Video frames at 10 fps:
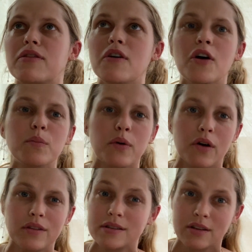third
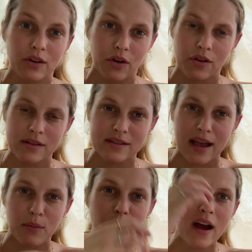birth is going to go the
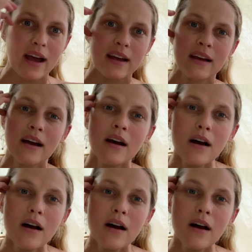same way.